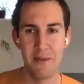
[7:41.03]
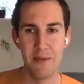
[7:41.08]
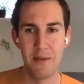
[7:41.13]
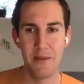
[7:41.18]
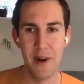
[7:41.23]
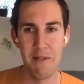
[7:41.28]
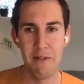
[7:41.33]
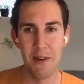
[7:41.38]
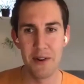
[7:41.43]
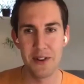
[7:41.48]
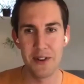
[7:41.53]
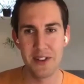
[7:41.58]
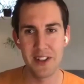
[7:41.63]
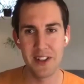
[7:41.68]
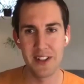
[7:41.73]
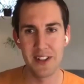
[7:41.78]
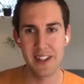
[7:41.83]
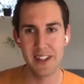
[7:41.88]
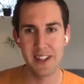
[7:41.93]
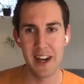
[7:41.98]

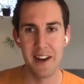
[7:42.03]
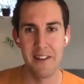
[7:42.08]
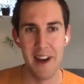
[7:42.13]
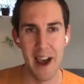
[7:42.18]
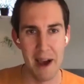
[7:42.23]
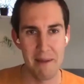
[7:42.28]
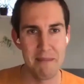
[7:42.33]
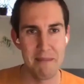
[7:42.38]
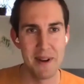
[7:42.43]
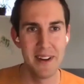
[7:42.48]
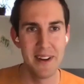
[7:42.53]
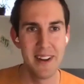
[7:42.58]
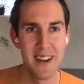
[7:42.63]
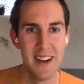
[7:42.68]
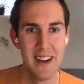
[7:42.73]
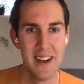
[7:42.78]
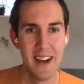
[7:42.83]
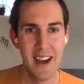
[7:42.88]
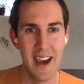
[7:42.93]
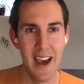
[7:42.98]
revolution kind of happened.
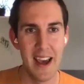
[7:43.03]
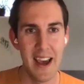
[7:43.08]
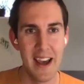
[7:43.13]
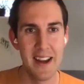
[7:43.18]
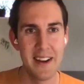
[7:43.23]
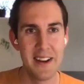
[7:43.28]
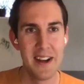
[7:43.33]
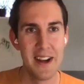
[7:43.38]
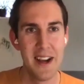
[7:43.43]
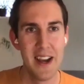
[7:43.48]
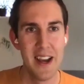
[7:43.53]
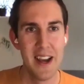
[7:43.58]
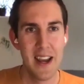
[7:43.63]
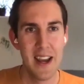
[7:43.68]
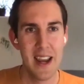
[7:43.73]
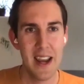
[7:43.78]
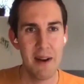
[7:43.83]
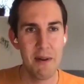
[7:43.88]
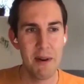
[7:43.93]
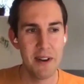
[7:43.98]
And
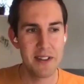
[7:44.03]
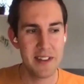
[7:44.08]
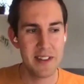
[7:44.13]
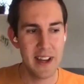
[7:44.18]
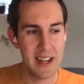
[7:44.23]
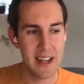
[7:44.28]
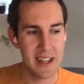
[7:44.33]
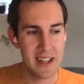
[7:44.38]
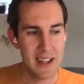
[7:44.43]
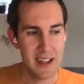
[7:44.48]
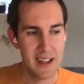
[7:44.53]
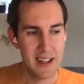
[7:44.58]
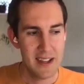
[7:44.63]
it was like